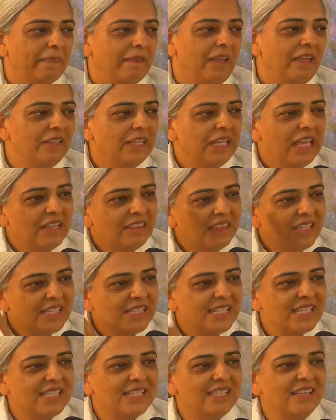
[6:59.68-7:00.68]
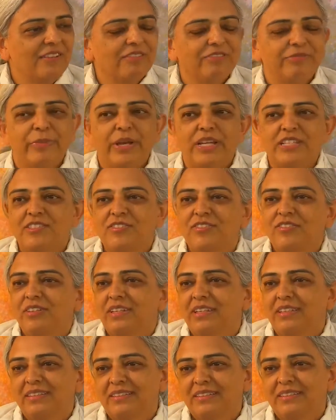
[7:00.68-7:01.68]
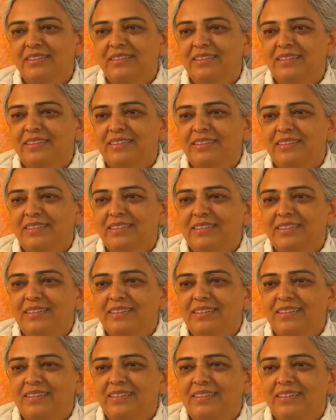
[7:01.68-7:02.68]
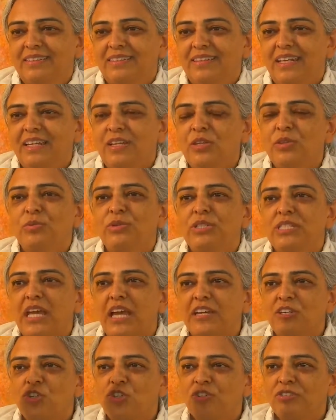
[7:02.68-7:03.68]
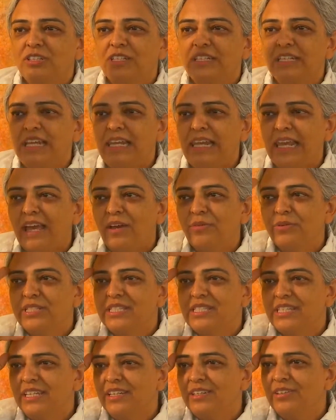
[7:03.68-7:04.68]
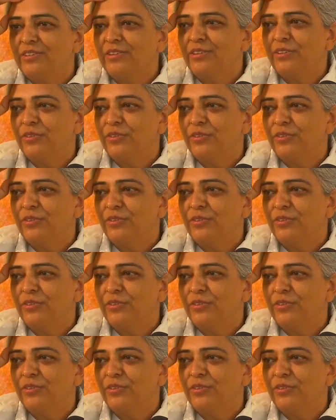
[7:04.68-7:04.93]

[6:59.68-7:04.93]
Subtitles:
And again, this is self-mastery. In other words, I shouldn't allow a single